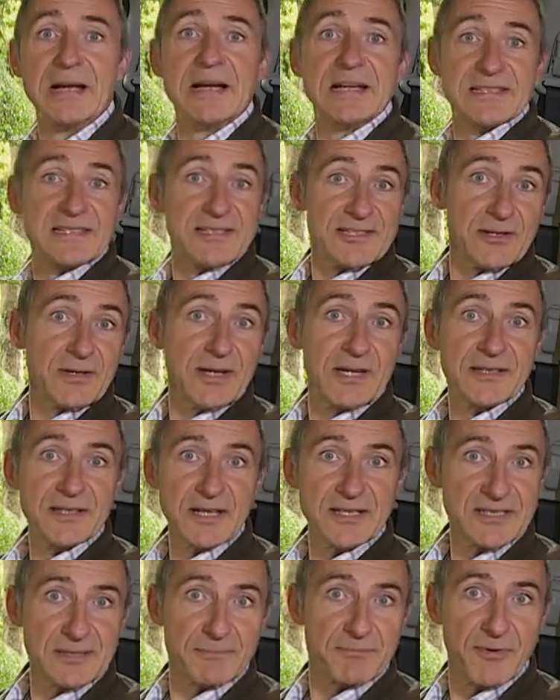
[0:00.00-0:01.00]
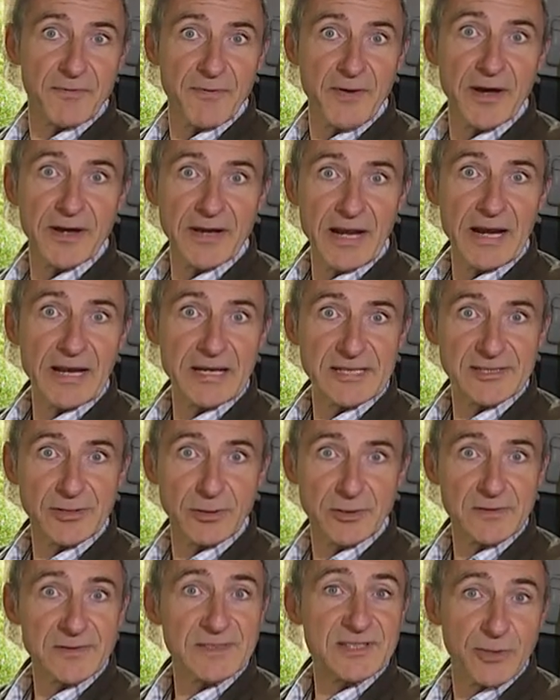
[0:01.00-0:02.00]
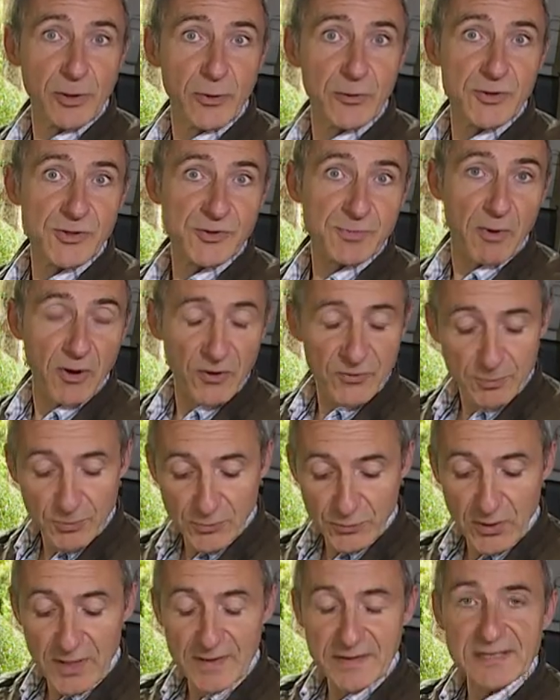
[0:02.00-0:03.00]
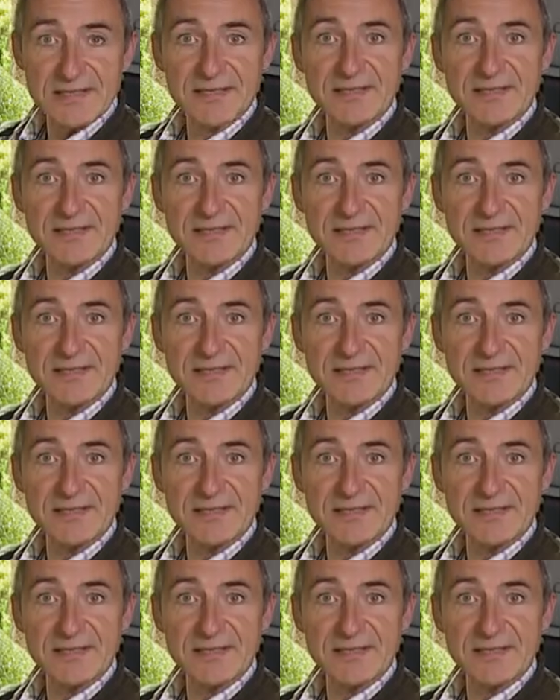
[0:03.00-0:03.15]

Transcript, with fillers: Suzuki doesn't provide any sort of storage box between the